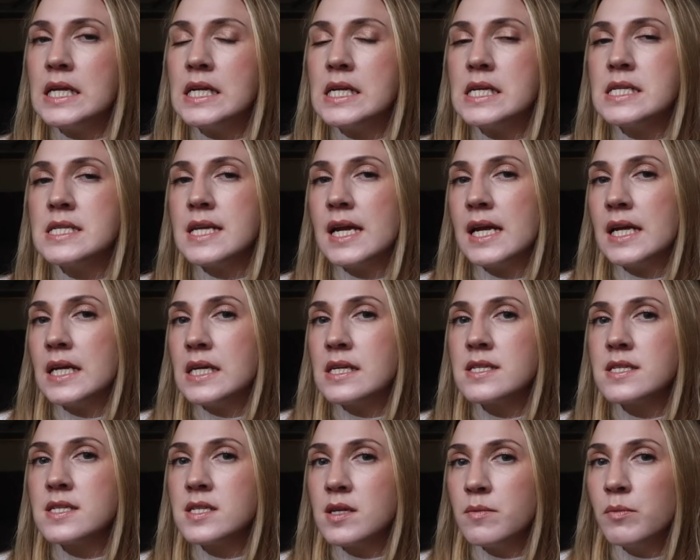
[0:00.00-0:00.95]
is a
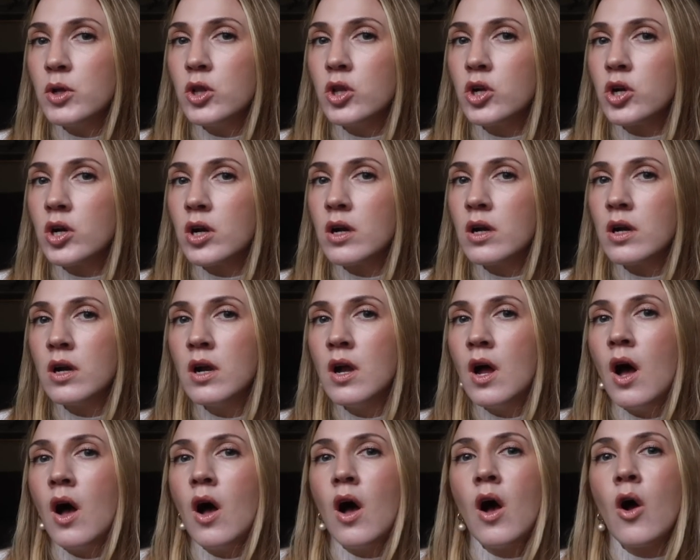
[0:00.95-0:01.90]
similar
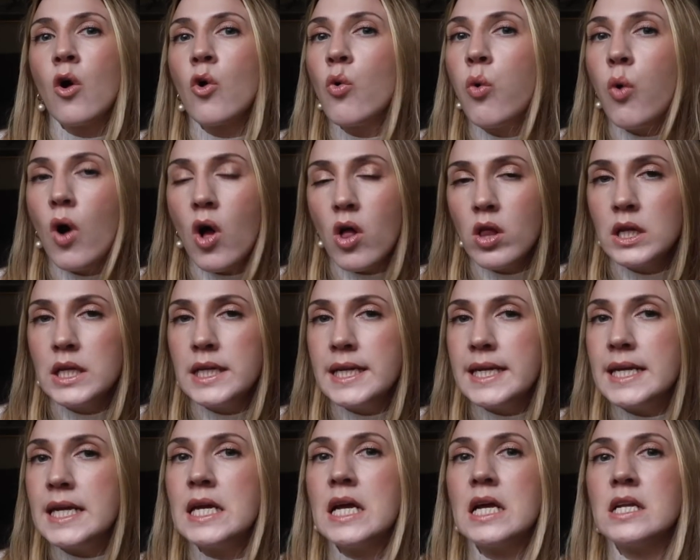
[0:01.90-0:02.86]

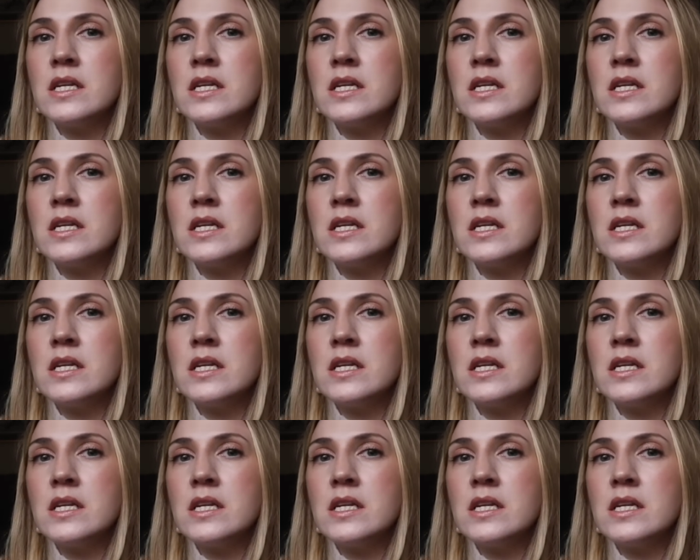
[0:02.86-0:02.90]
quality